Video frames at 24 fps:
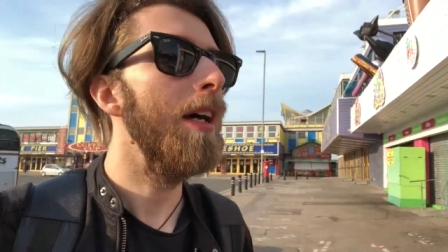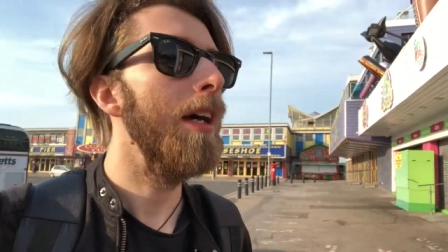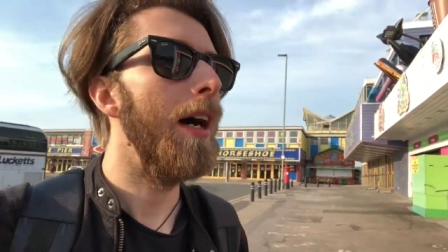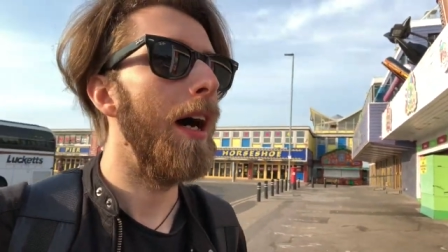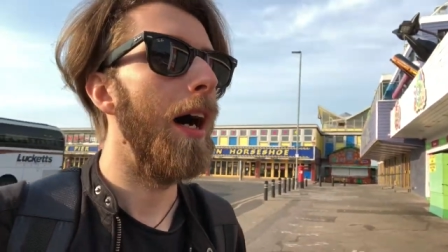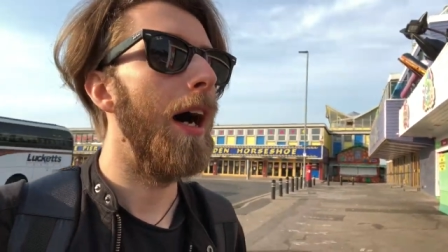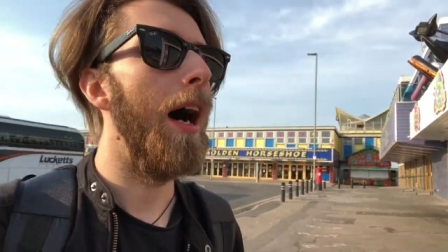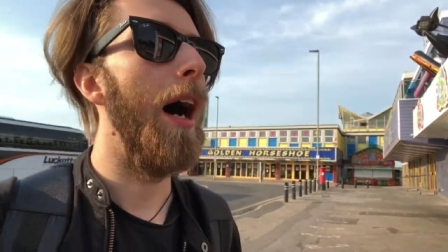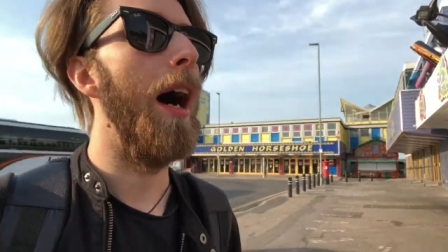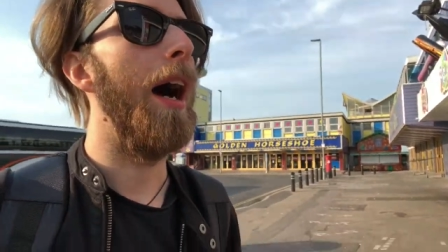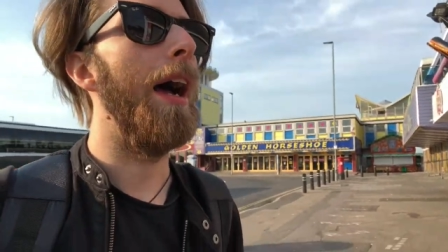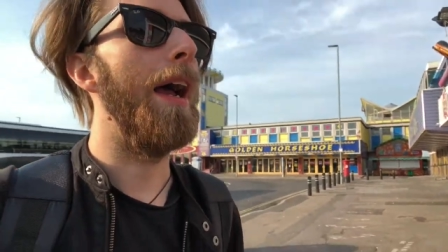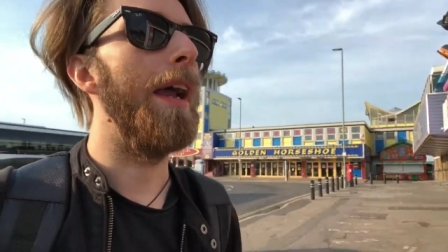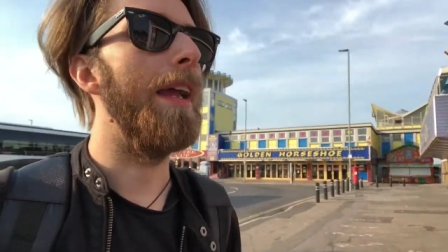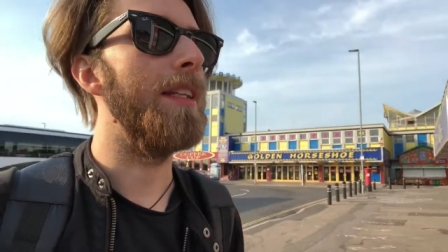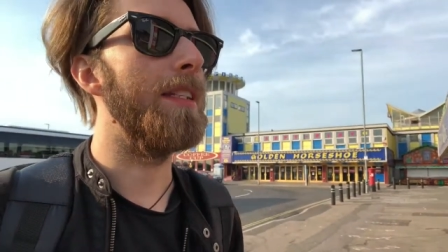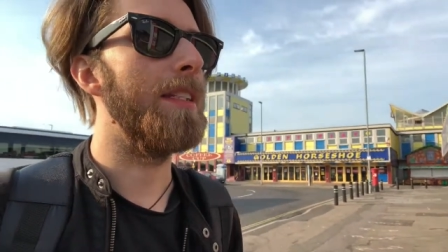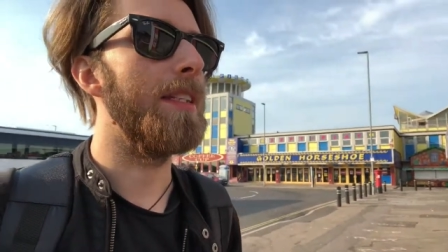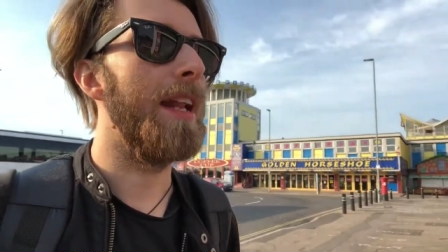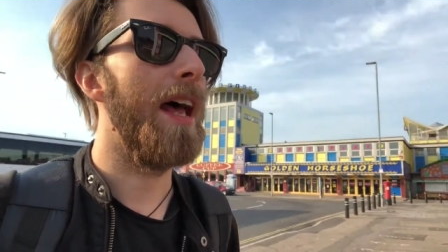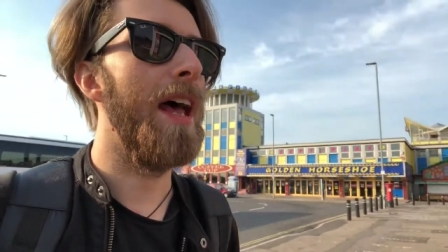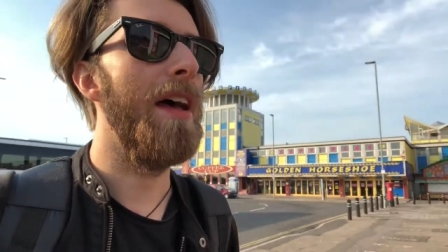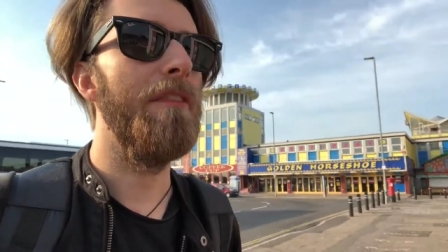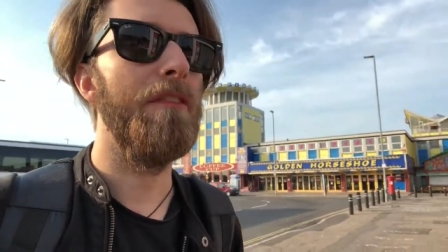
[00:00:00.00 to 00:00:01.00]
Uh, it's
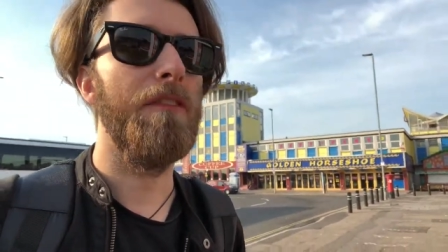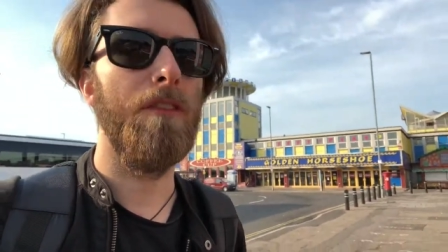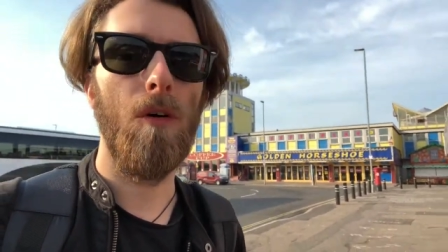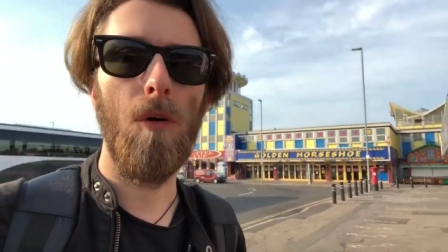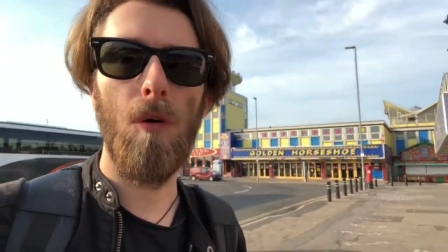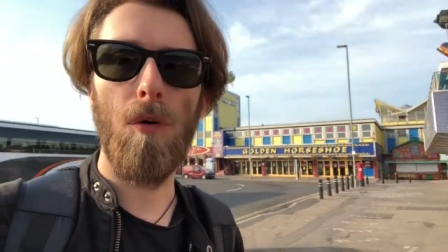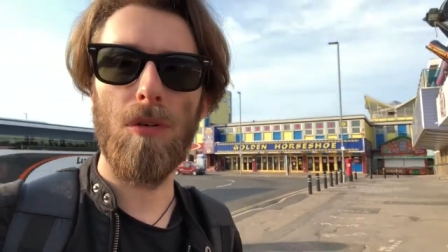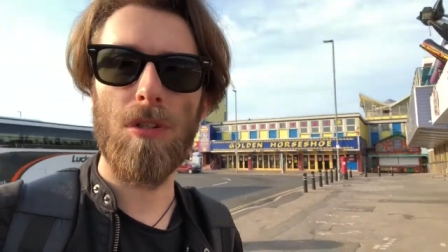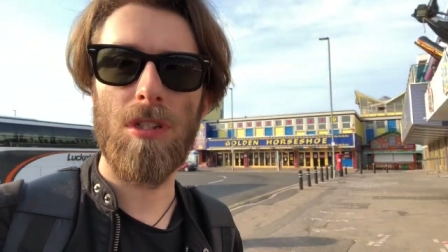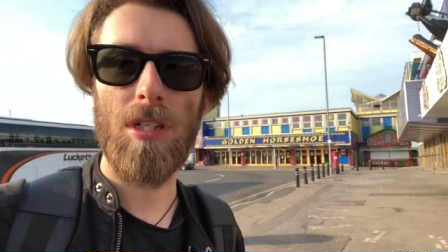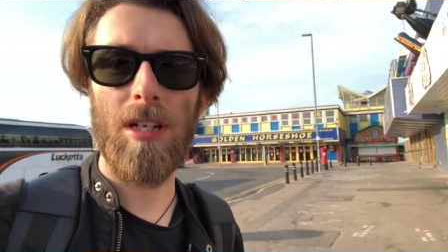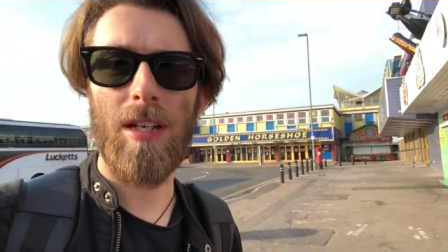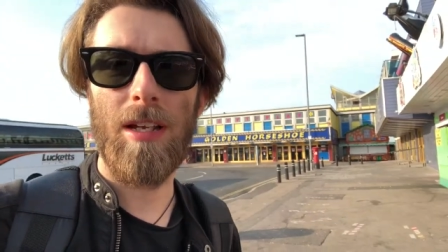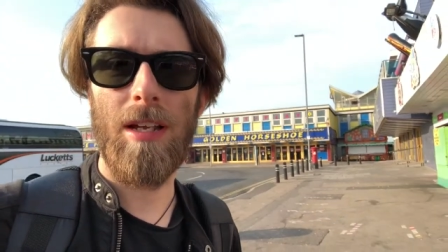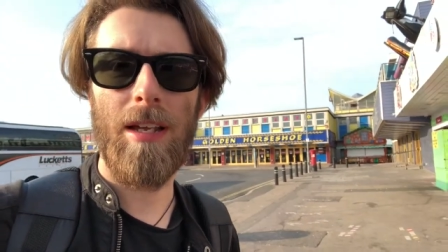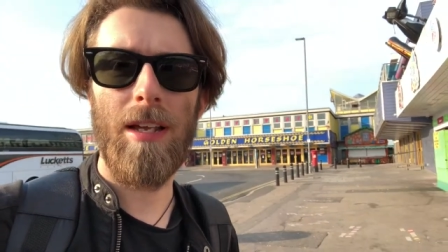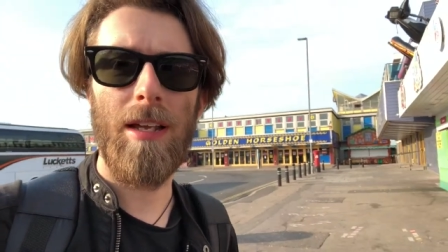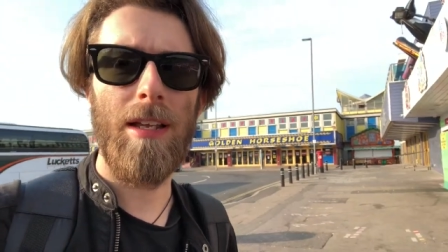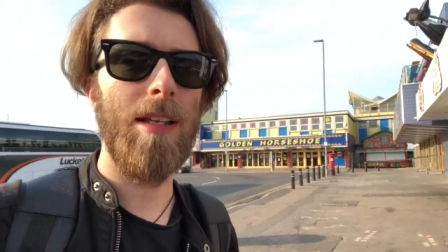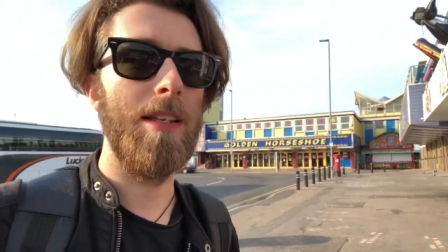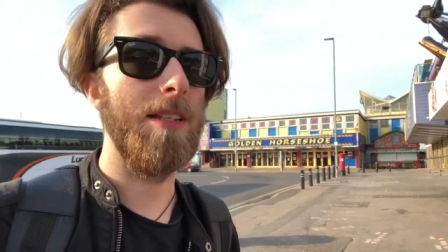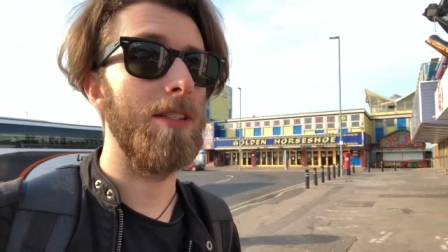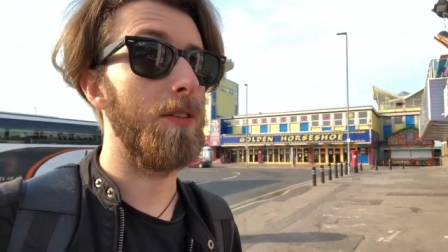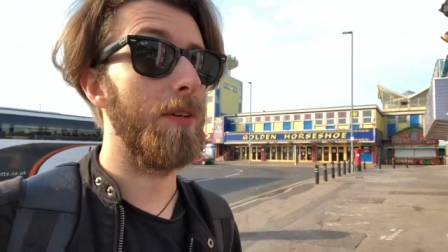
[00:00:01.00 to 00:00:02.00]
an F four to,
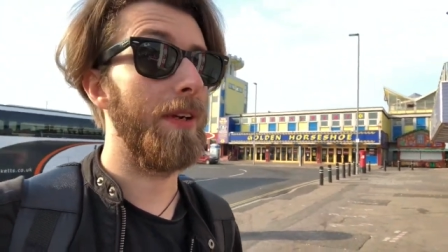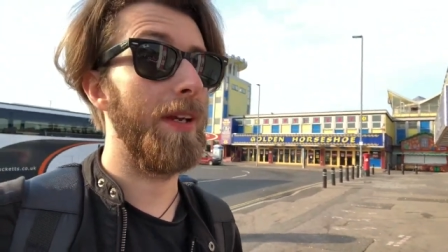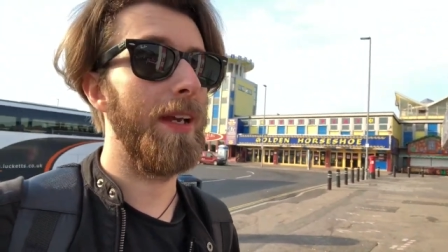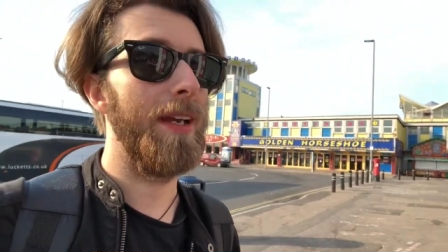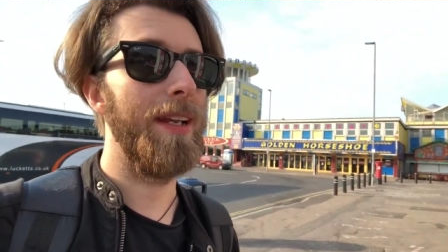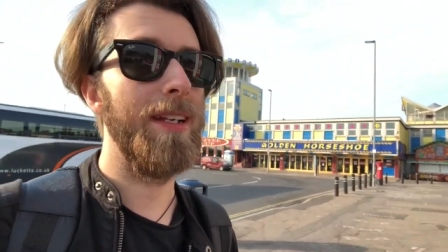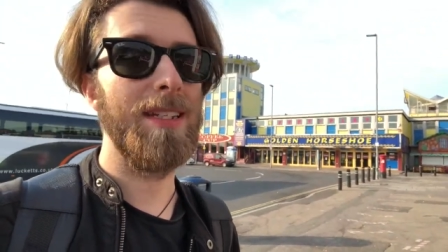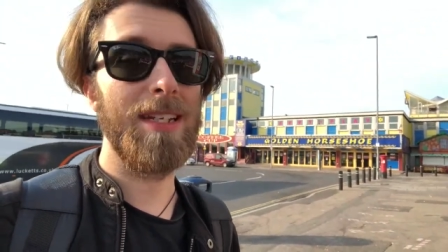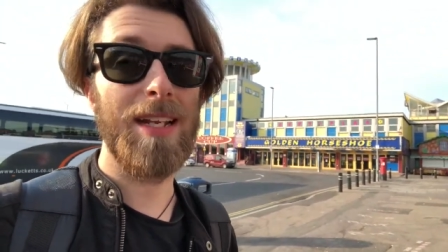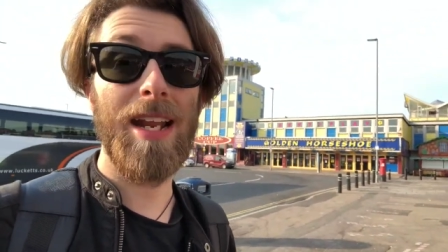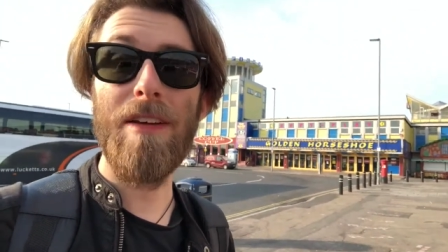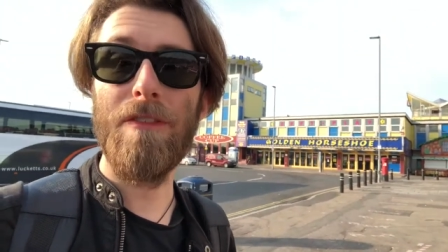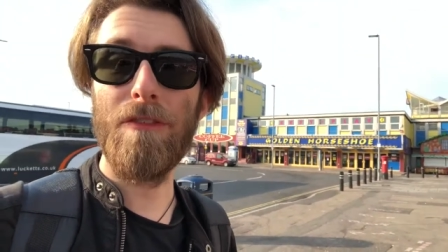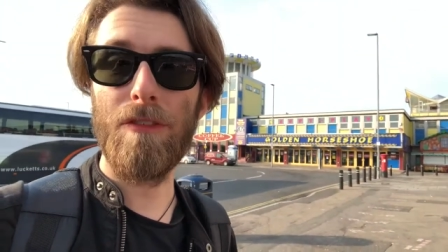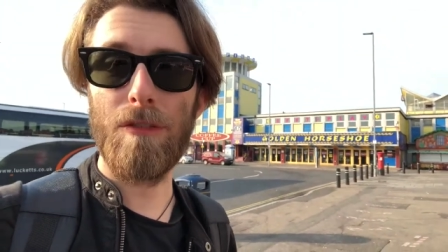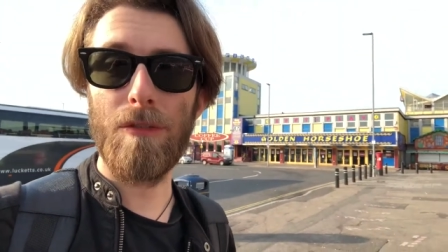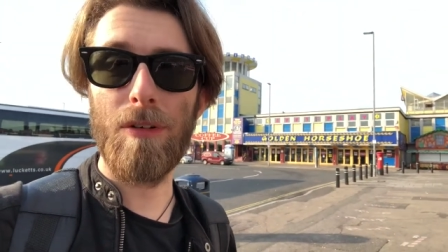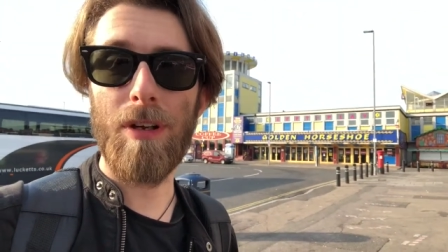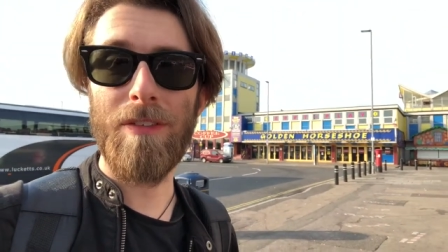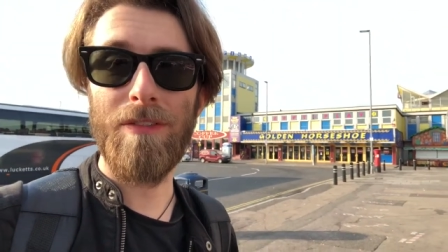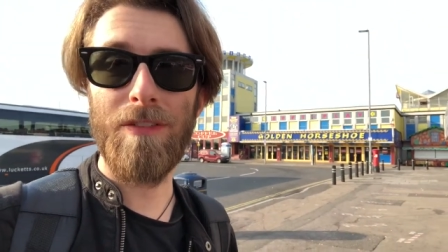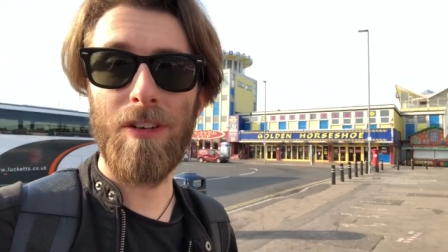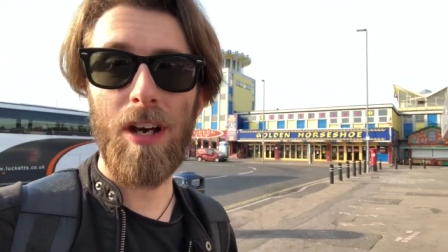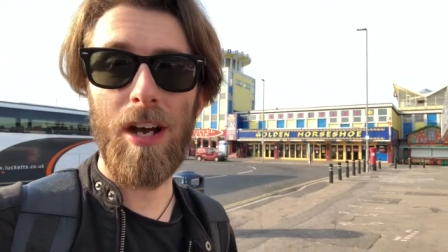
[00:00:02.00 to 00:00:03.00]
uh, sorry, it's an F
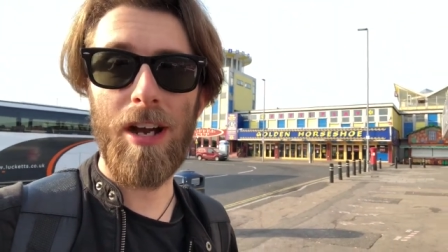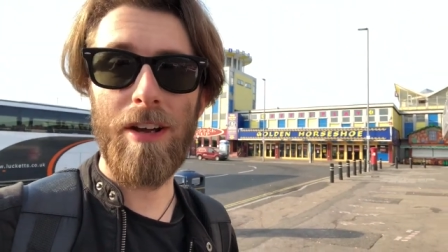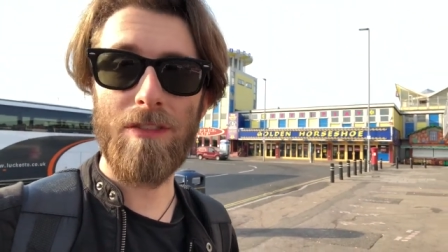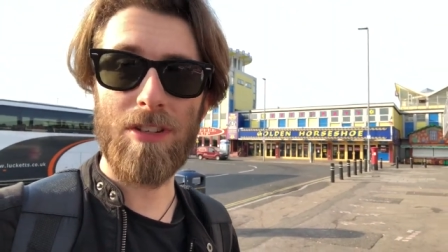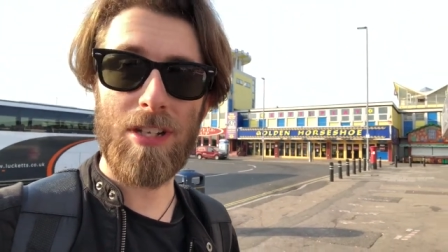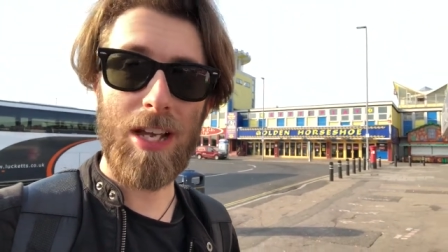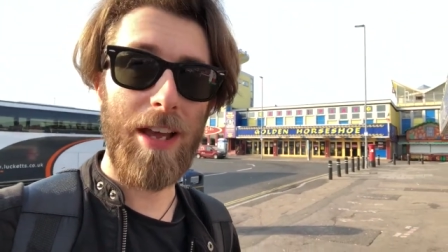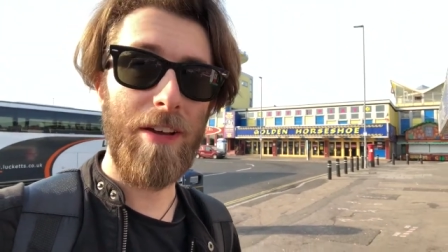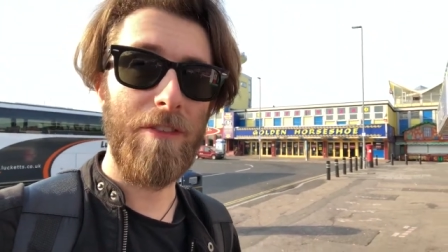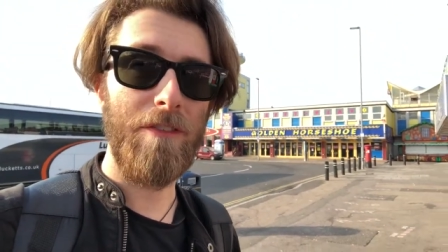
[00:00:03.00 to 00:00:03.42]
thirty-five to F